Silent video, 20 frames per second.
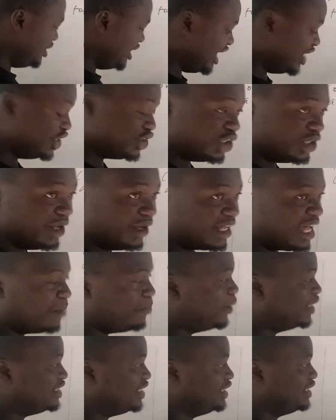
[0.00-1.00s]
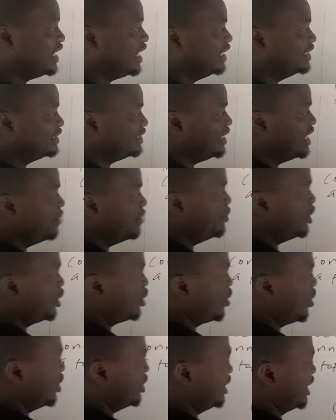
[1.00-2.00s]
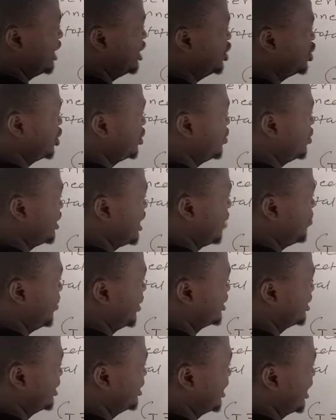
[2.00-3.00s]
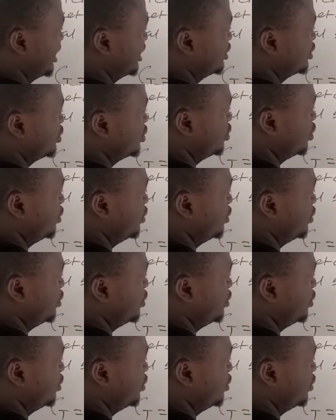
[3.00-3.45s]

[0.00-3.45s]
the additional capacitance, let me call the additional capacitance